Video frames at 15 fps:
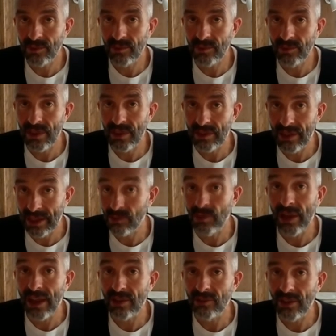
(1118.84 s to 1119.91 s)
that's
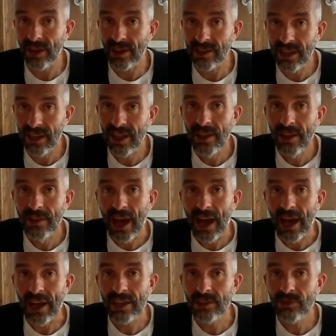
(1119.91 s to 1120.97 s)
my advice.
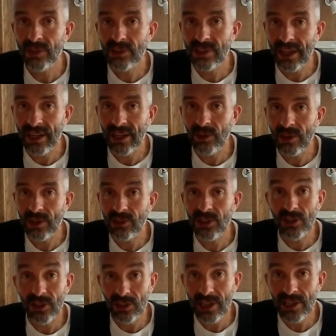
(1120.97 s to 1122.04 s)
And as for your second question,
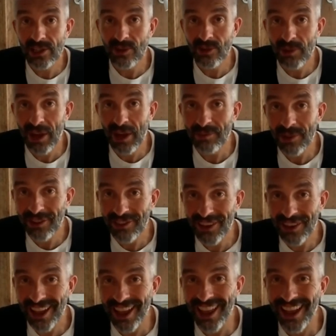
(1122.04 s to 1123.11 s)
you'll need to remind me of it
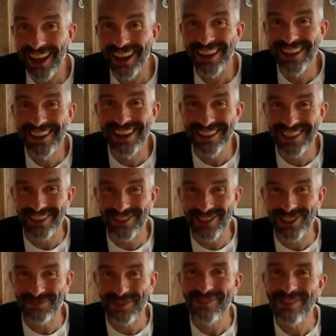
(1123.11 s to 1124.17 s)
because I've
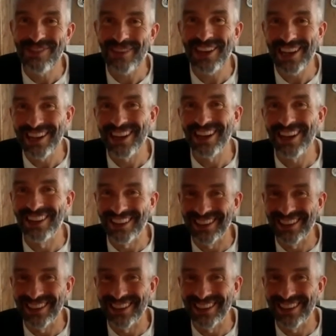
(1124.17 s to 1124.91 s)
just been rabbiting on.